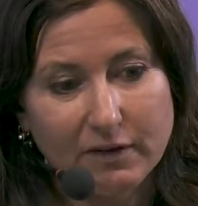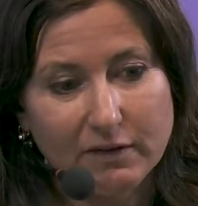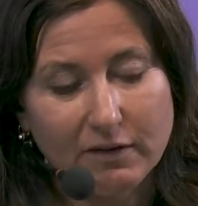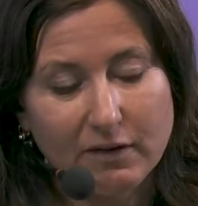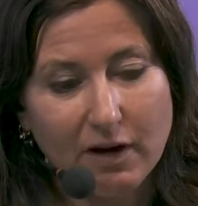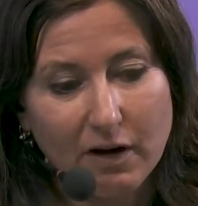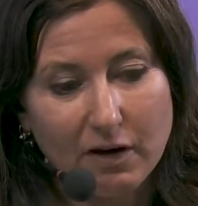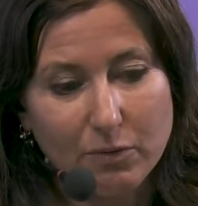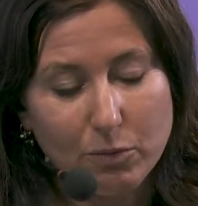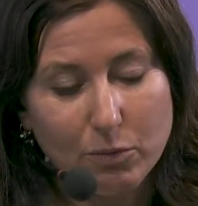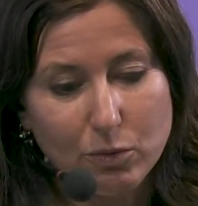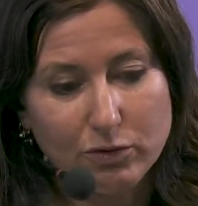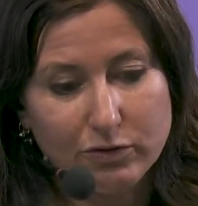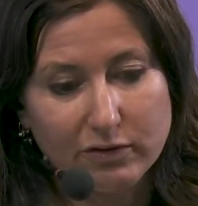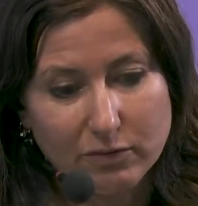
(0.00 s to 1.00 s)
How
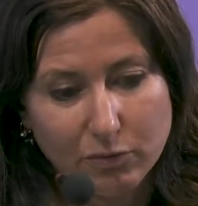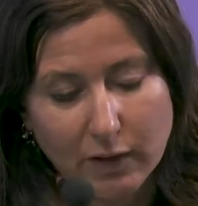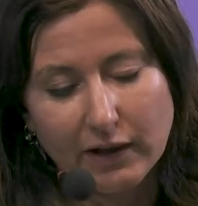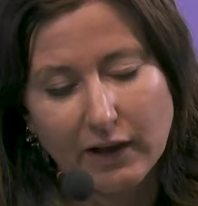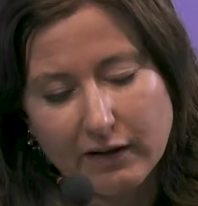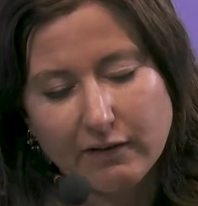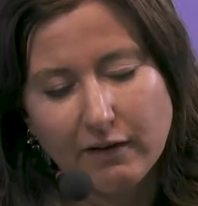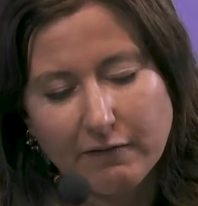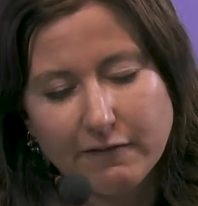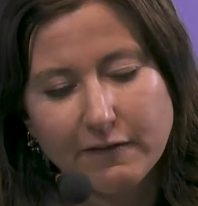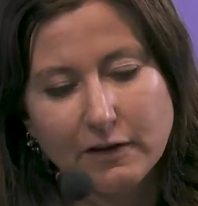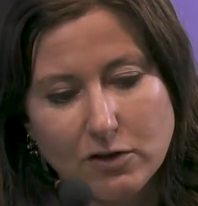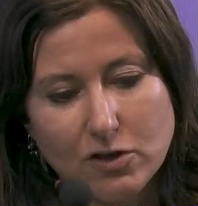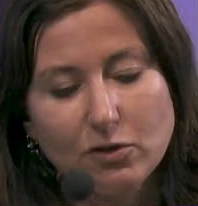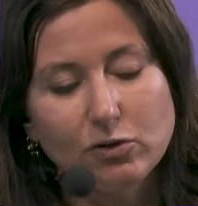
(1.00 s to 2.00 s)
was it? Well, I
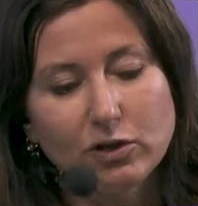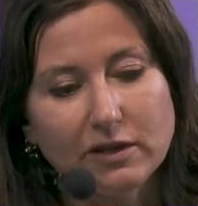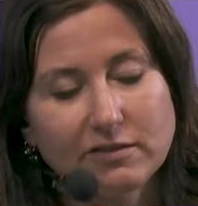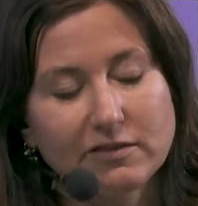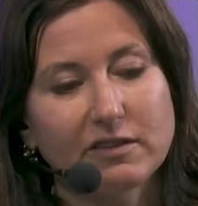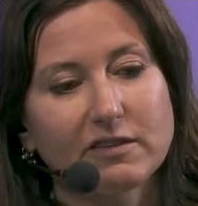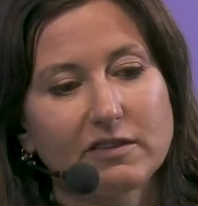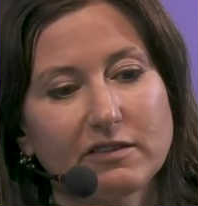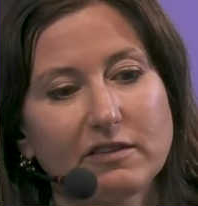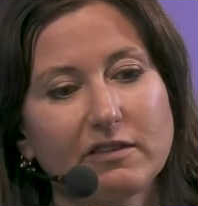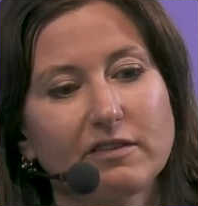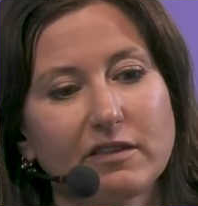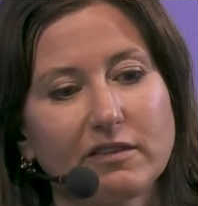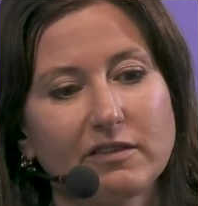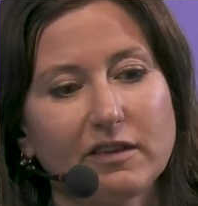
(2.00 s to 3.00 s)
finished school. I started it
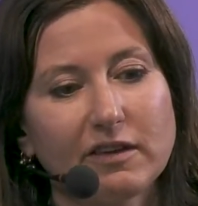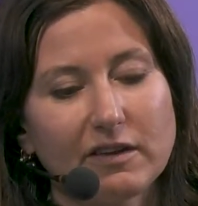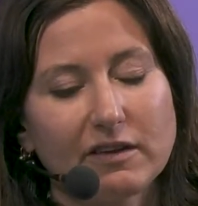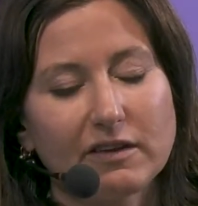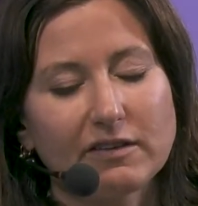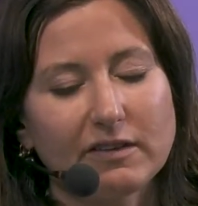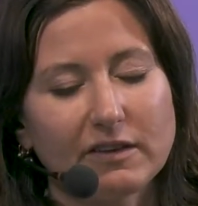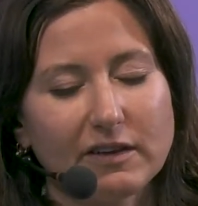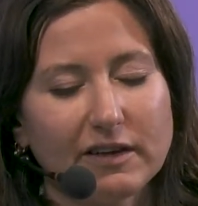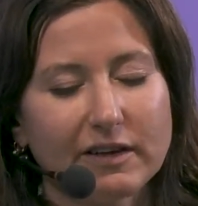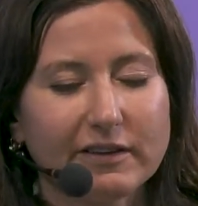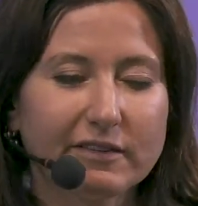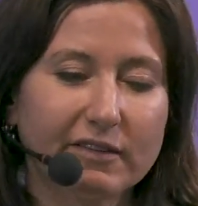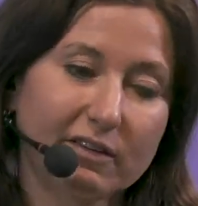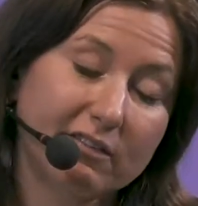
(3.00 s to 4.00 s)
in the
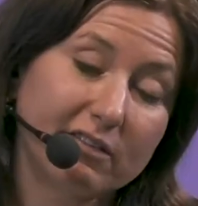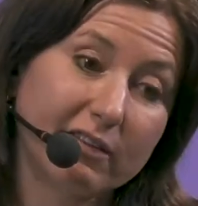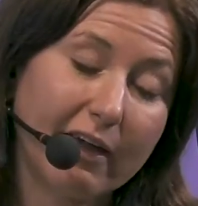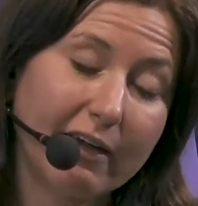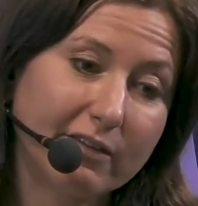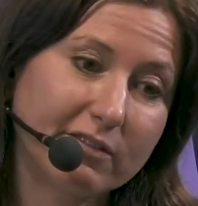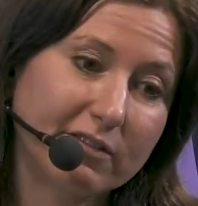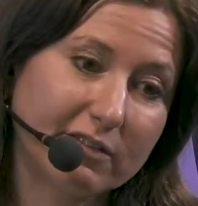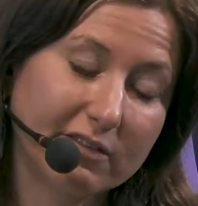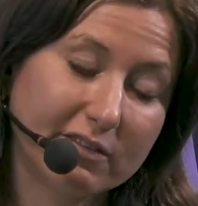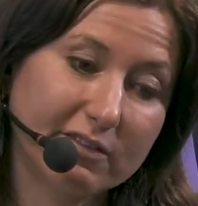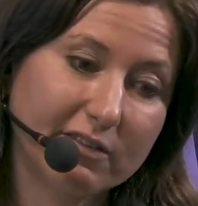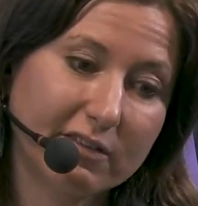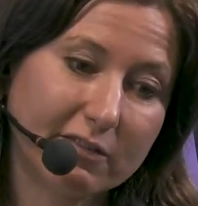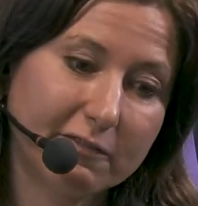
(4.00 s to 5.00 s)
late
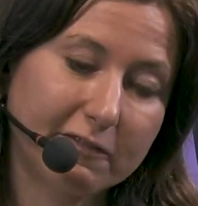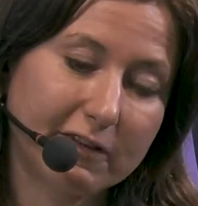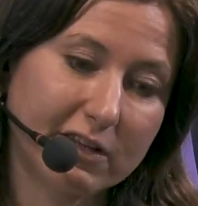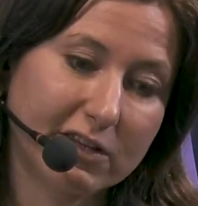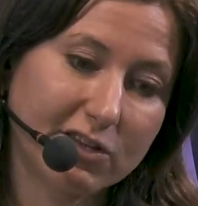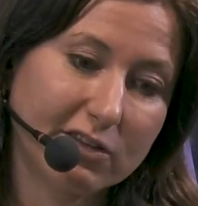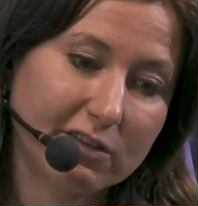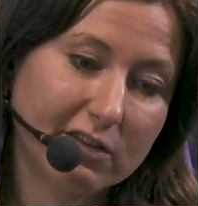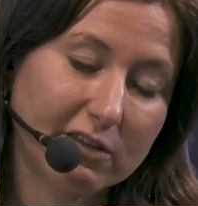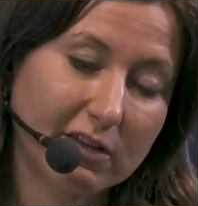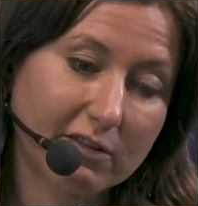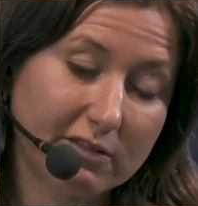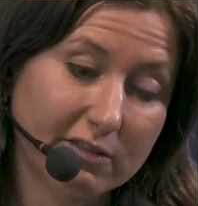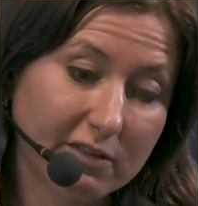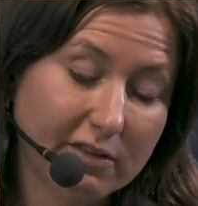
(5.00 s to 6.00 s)
1980s, finished in the
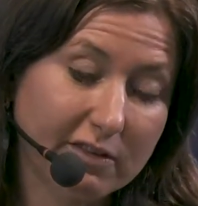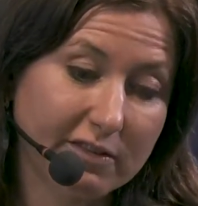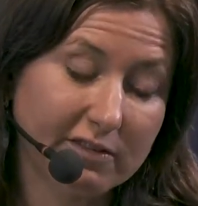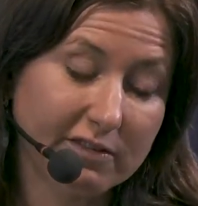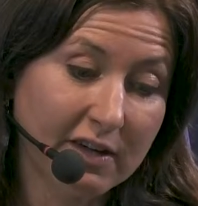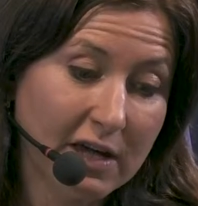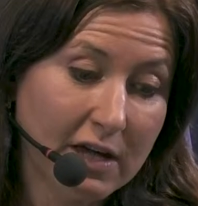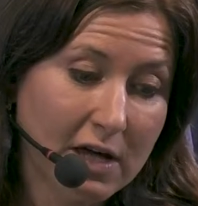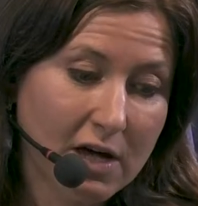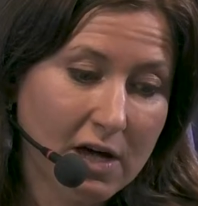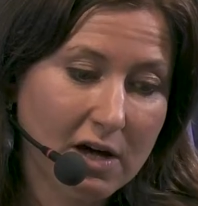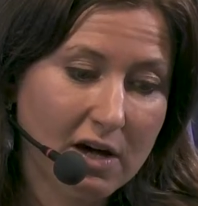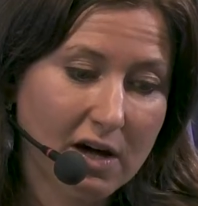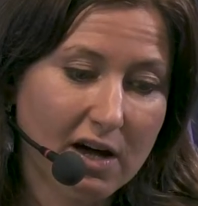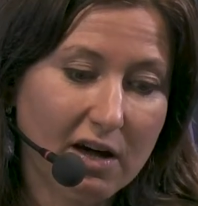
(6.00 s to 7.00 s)
1990s.
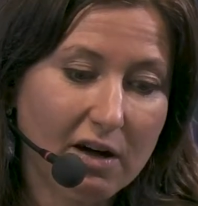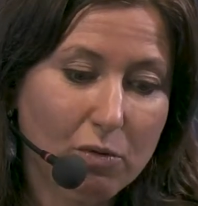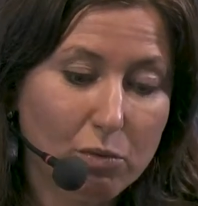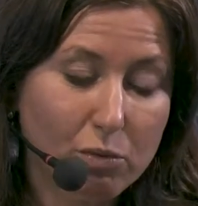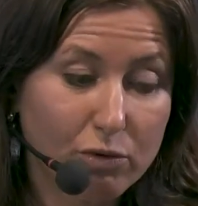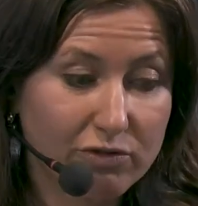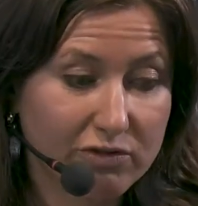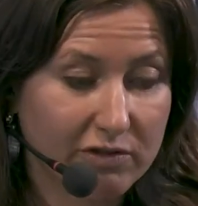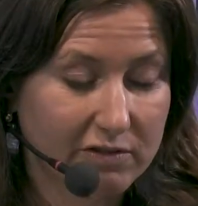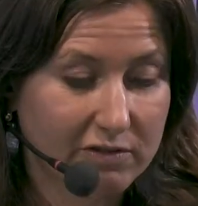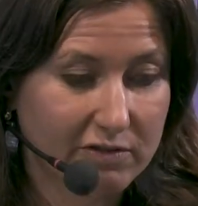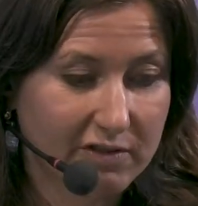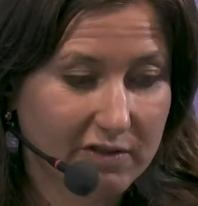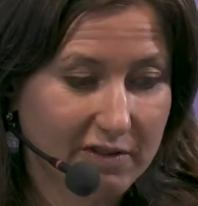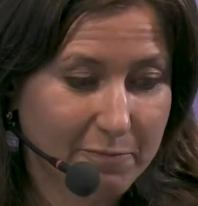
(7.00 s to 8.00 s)
How was
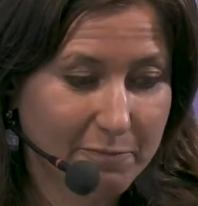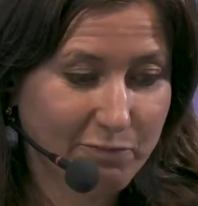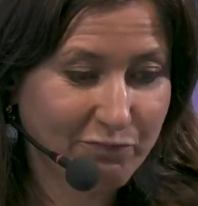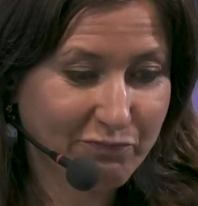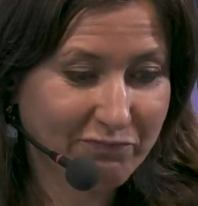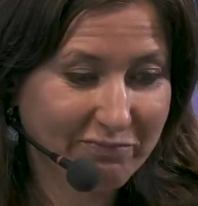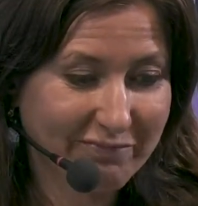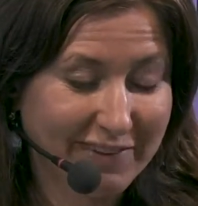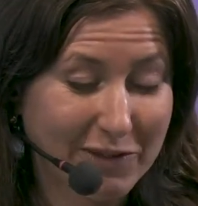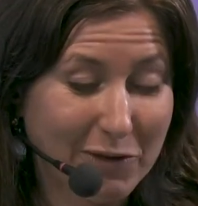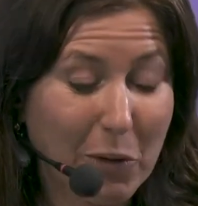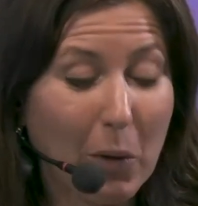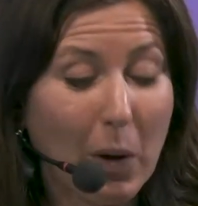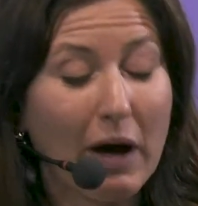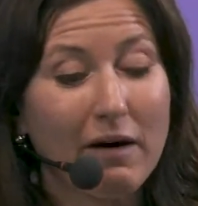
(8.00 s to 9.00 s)
it? You
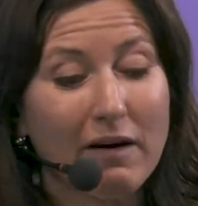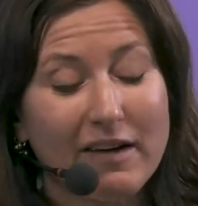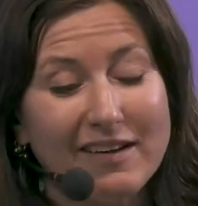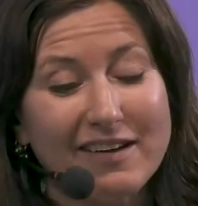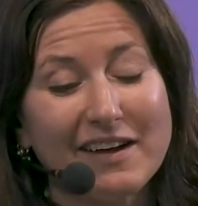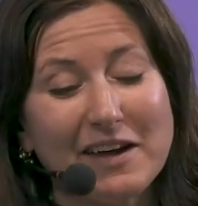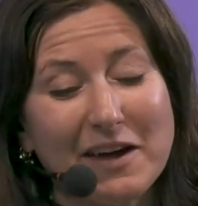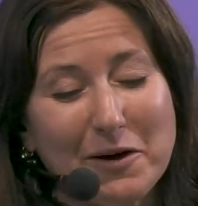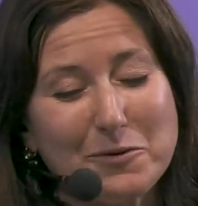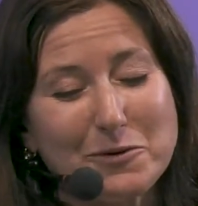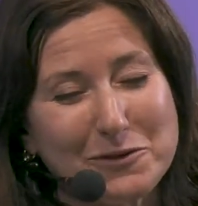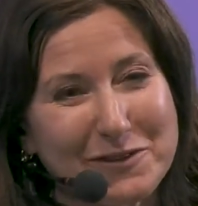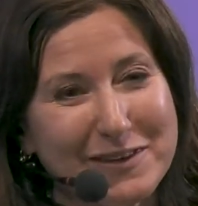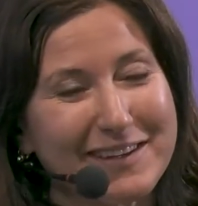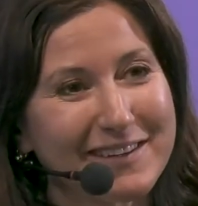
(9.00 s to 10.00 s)
know, I
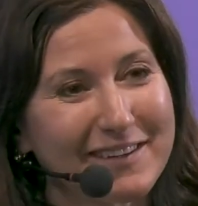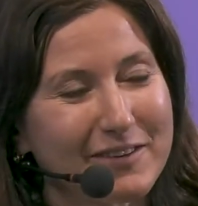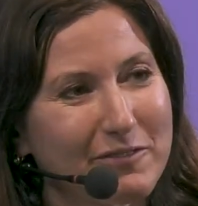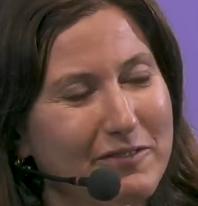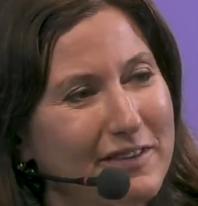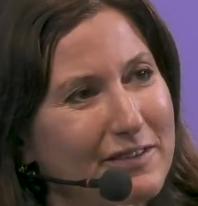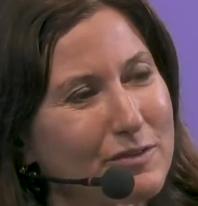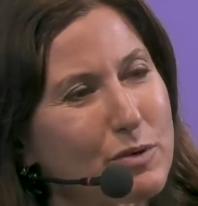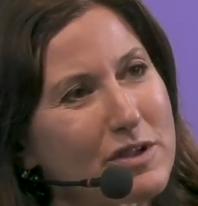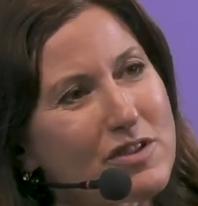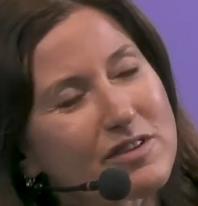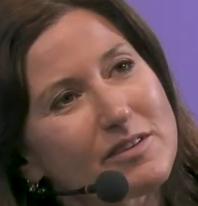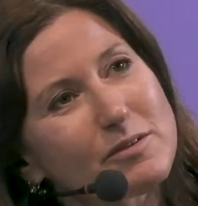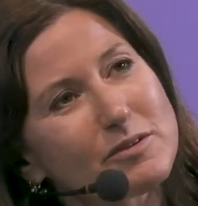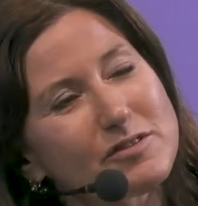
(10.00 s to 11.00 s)
was thinking of this
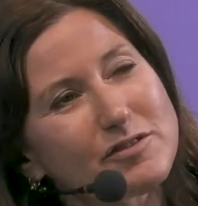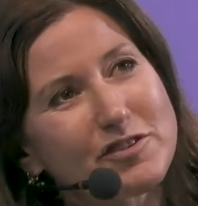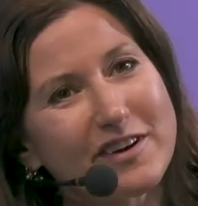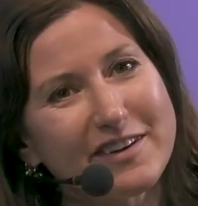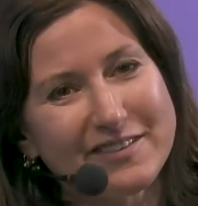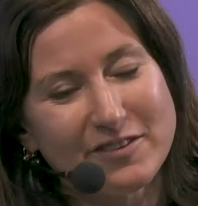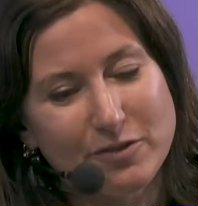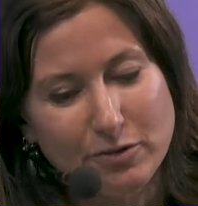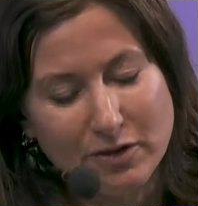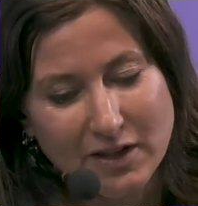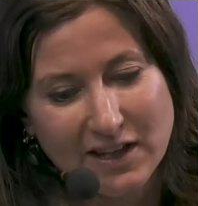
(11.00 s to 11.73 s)
question. I was trying to